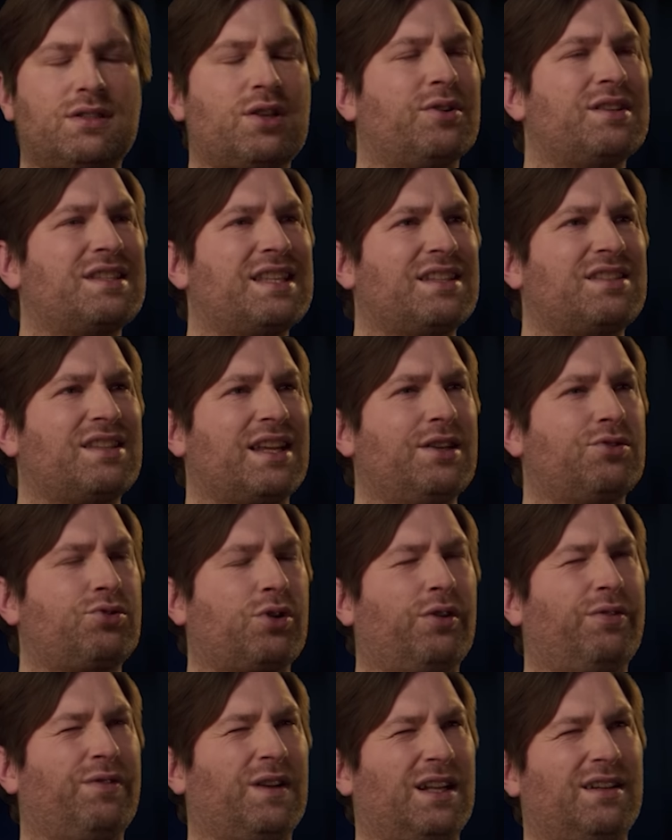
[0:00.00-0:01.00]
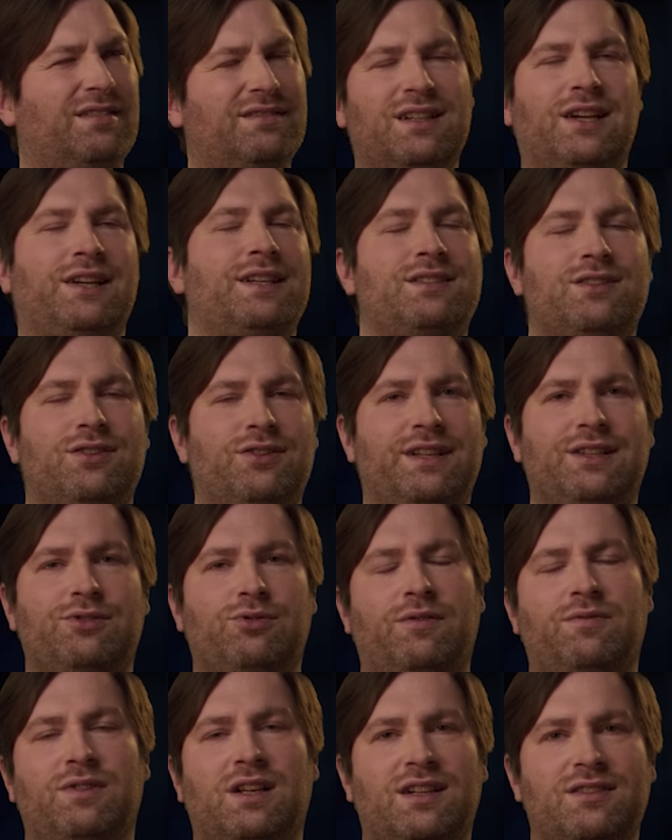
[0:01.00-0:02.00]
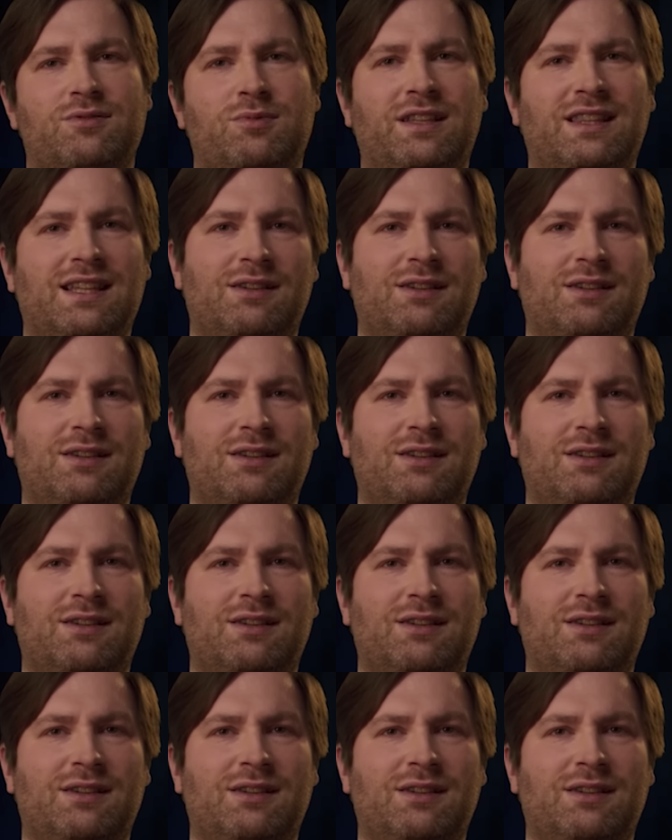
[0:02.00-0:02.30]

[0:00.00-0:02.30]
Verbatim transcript: So, is this intro for... No, not intro for last week.